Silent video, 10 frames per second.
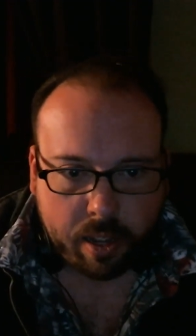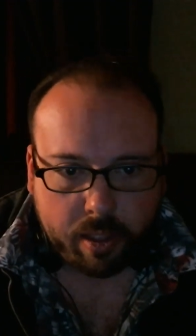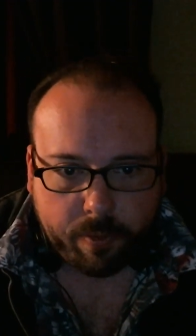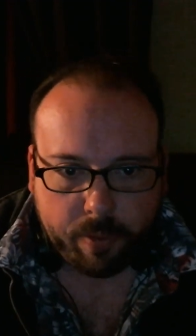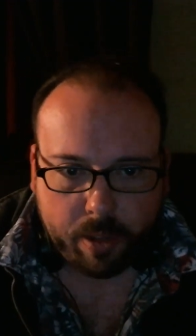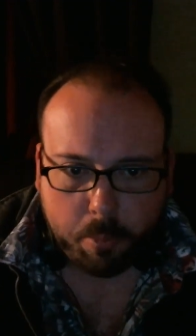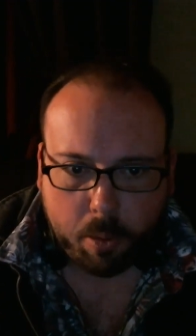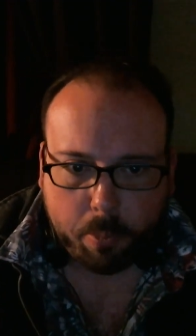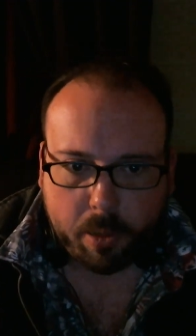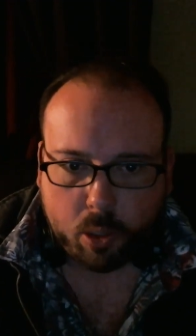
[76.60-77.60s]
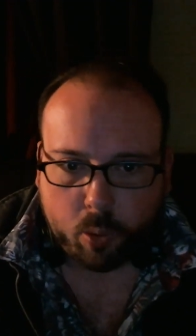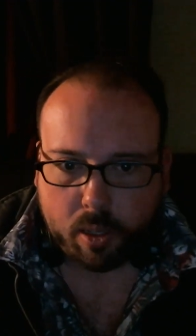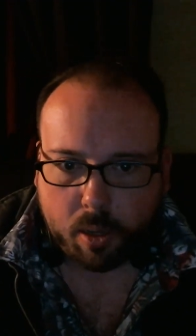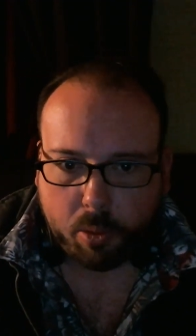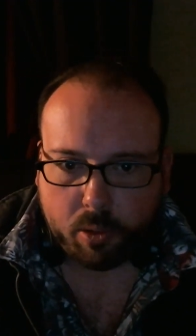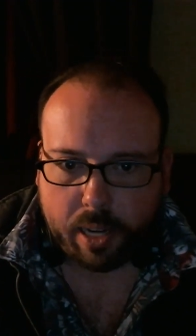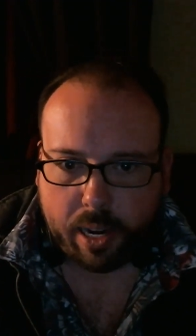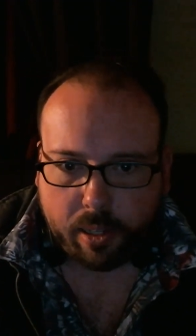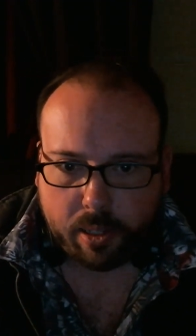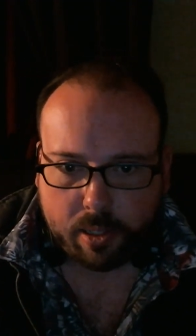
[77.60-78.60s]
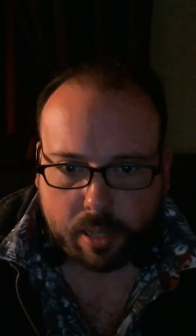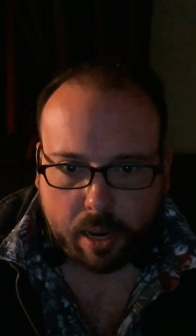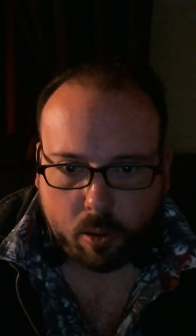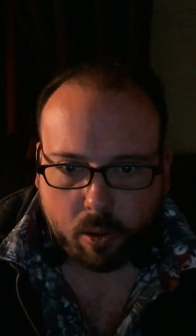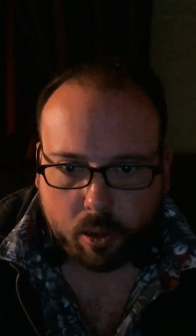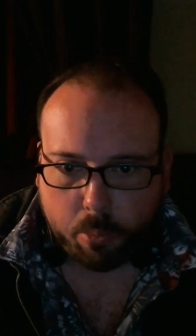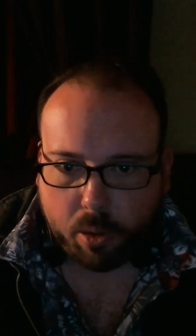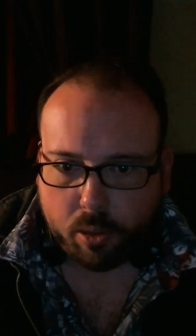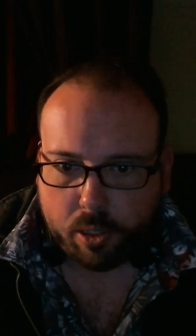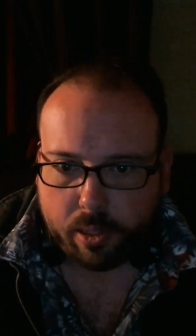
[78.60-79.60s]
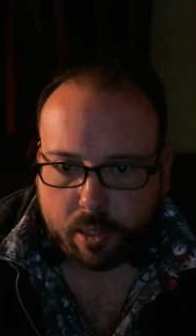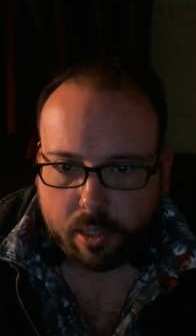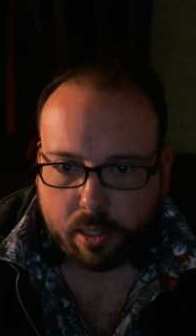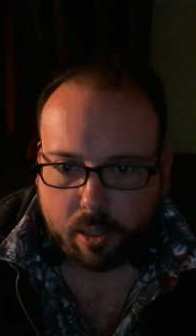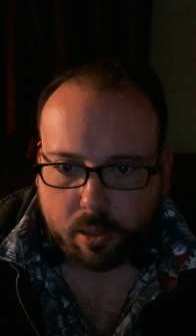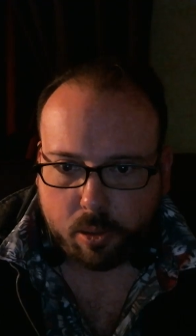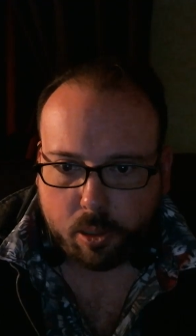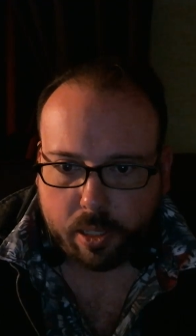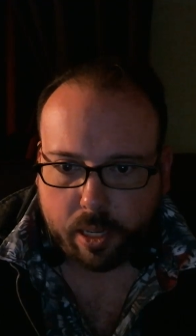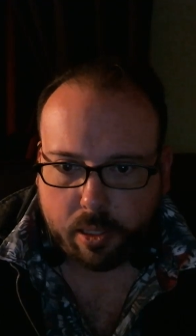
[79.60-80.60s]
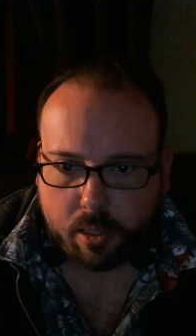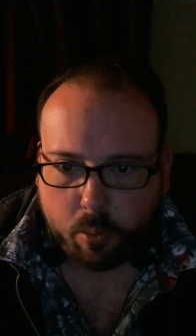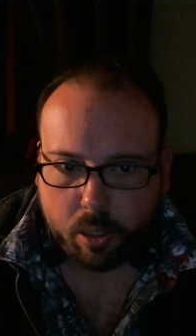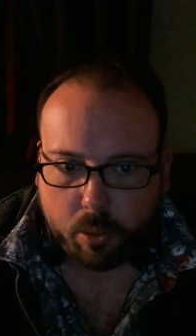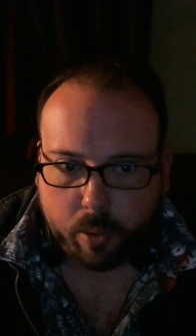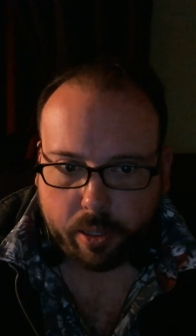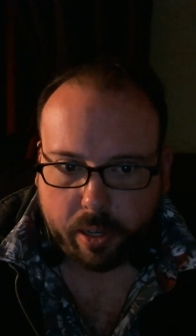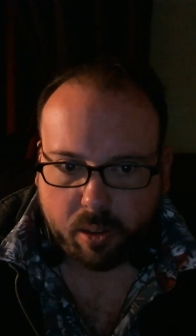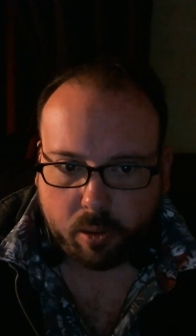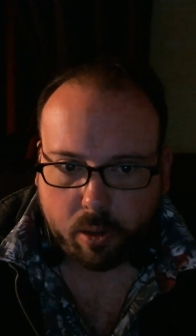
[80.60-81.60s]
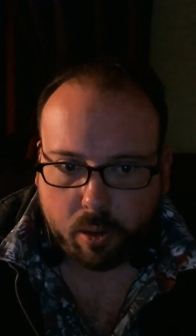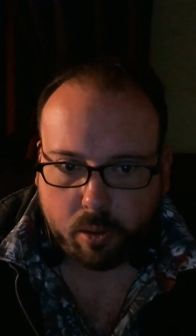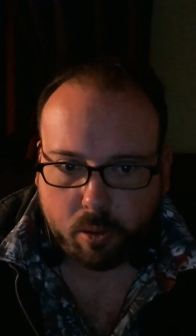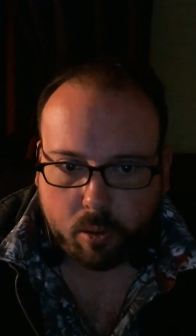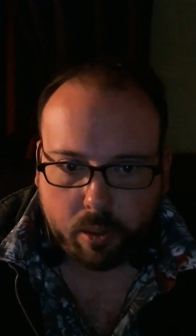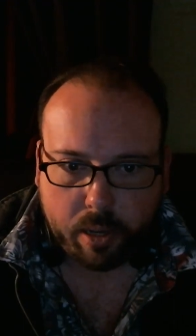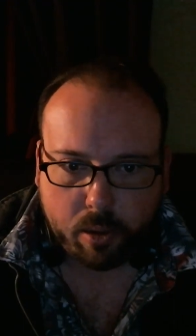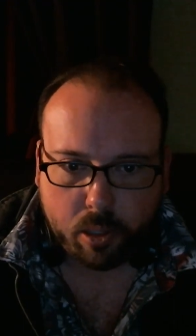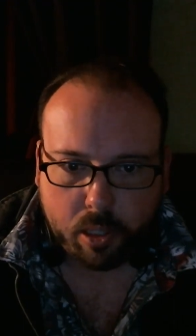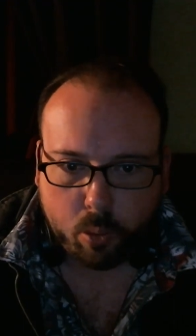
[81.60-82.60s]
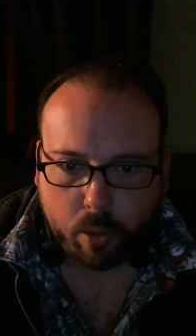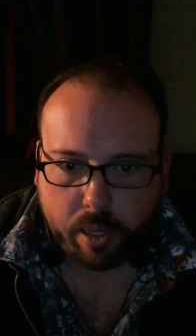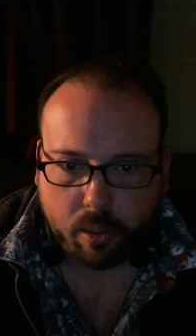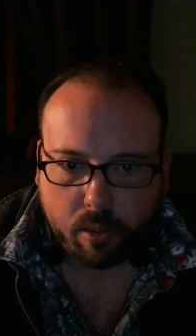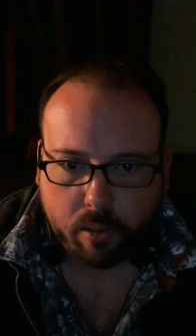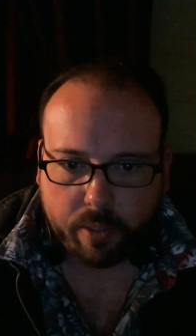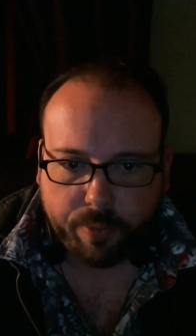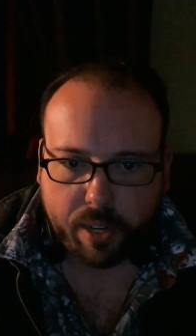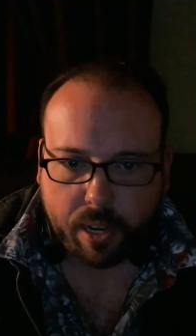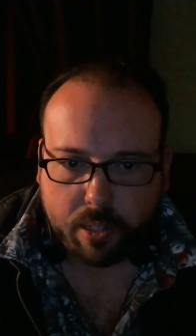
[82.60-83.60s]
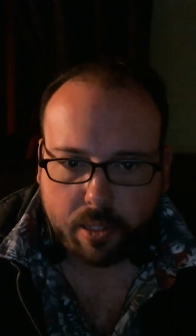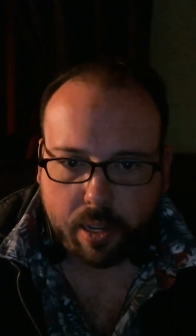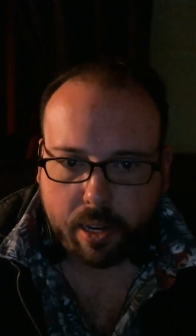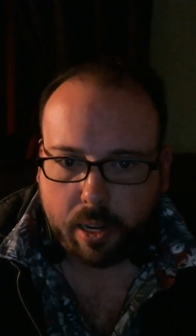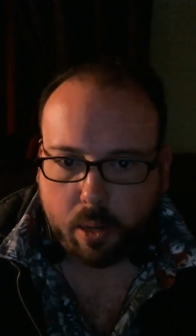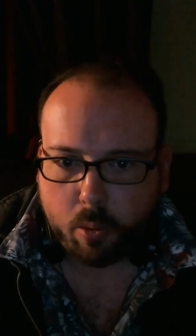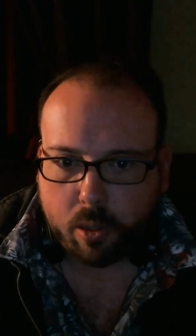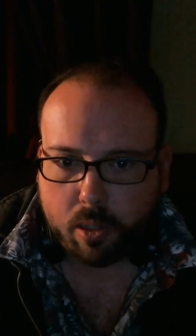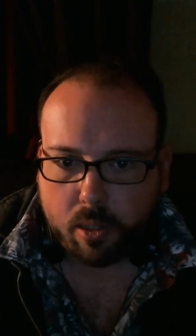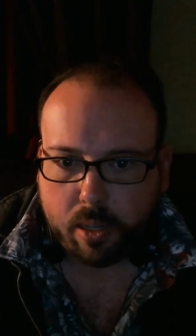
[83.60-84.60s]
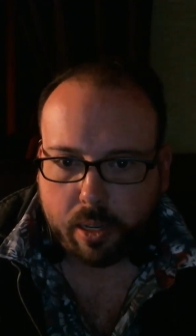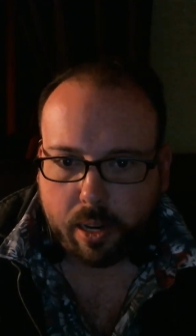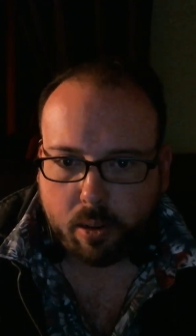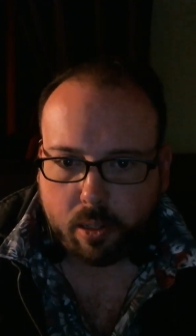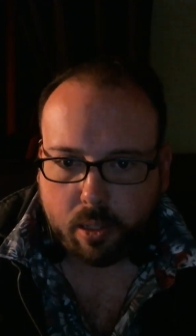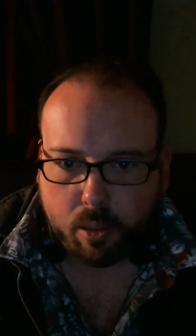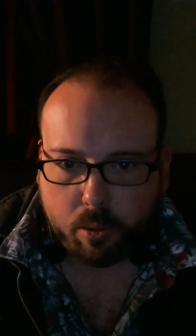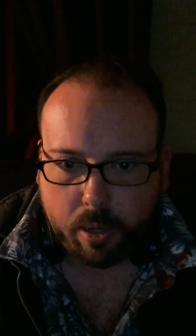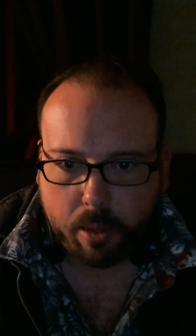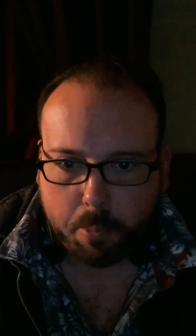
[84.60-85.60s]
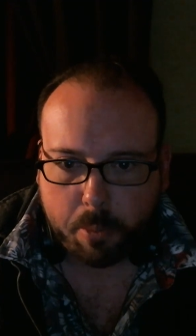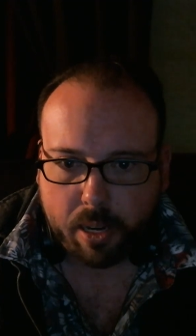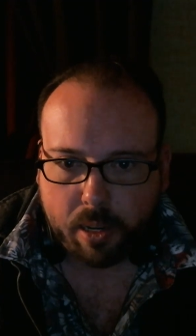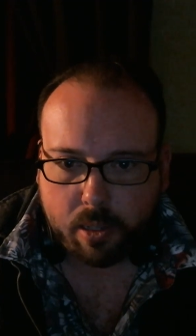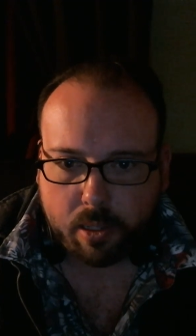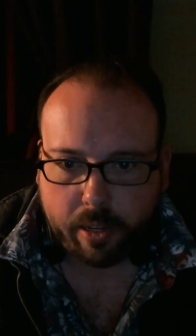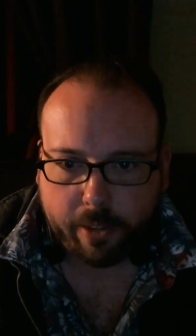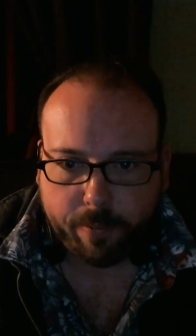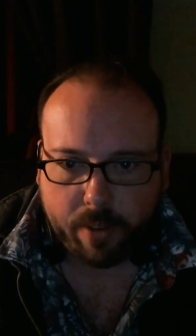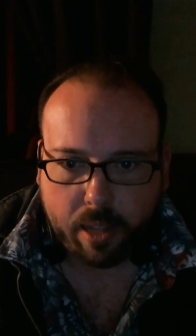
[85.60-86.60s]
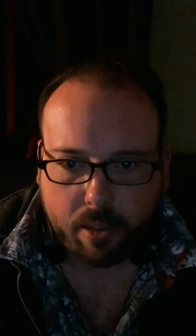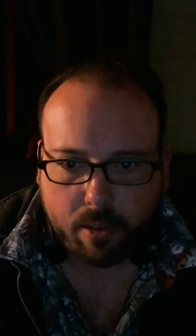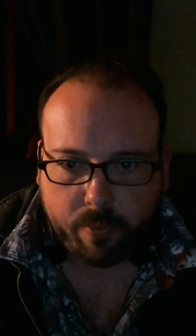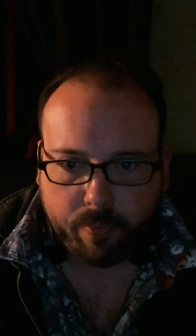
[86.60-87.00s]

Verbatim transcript: The film opens with our protagonist, Howard, approaching the titular estate, which we later learn through letters he's writing to his fiancée was inherited to him by his late father.